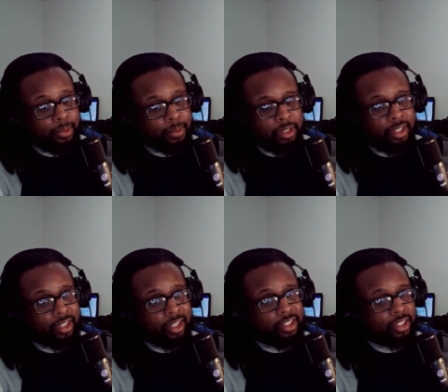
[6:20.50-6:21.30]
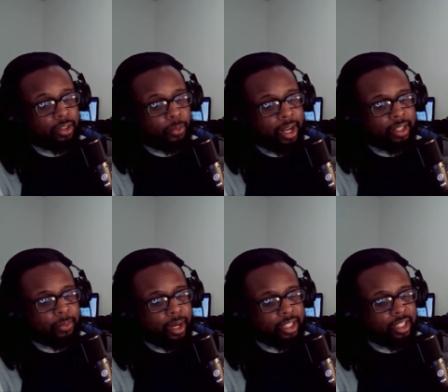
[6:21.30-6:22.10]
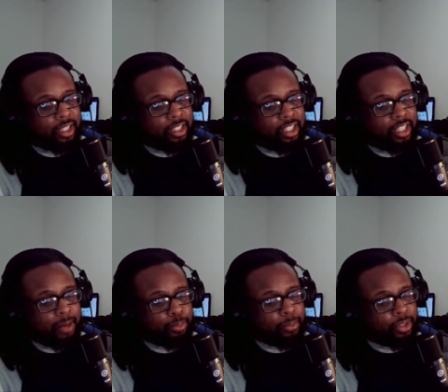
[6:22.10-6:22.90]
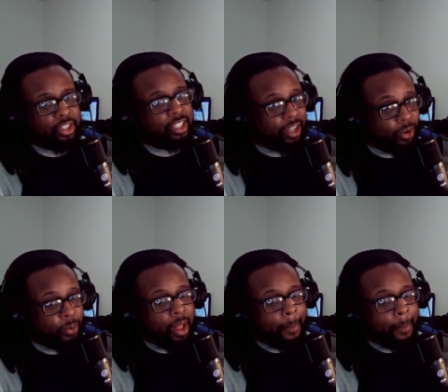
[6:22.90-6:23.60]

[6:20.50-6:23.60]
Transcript: consider why she, because she's like pretty much just heel